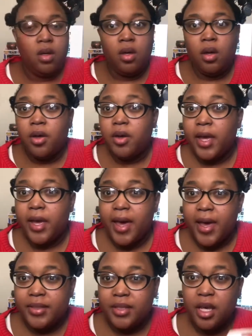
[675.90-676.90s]
Okay
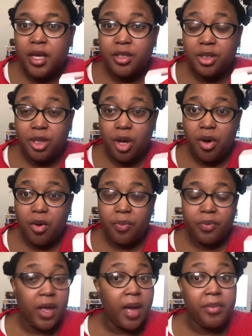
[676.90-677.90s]
guys, so
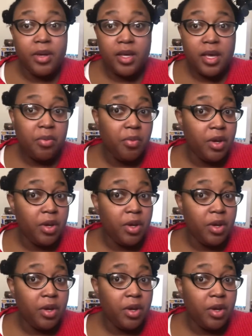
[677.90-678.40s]
I'm gonna keep